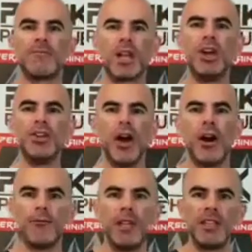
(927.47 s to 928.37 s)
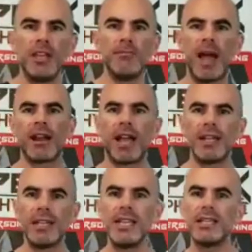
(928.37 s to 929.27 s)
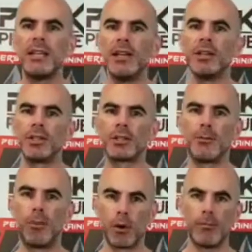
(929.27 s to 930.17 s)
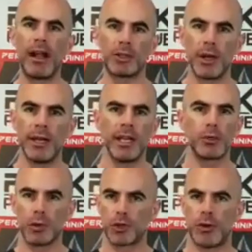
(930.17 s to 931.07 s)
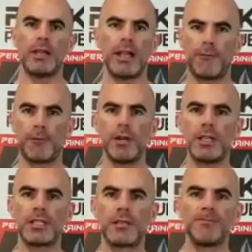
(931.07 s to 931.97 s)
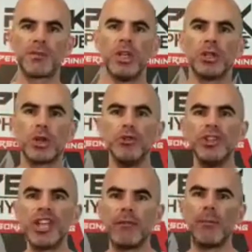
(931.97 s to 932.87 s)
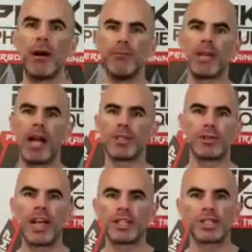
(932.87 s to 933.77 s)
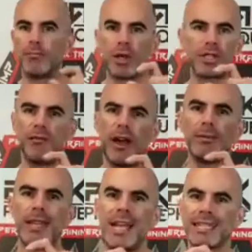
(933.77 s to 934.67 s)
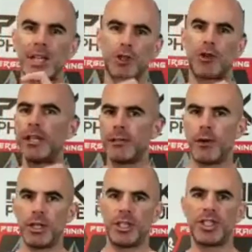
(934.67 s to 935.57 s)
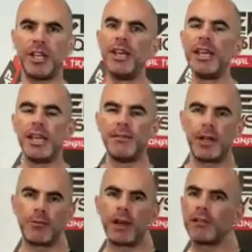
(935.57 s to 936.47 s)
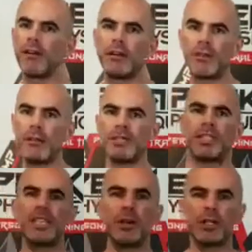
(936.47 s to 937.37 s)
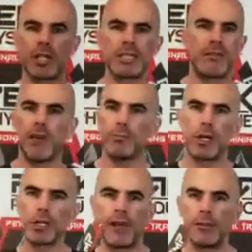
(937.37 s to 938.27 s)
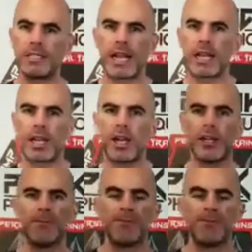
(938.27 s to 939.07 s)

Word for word: enough in the amount I need to support my training, because we're training like freaks, so you need to have above and beyond. So not just some multivitamin that has like a trace of all this shit. Even on your regular vitamins, vitamin C and all this other stuff, multivitamins are not going to cut it.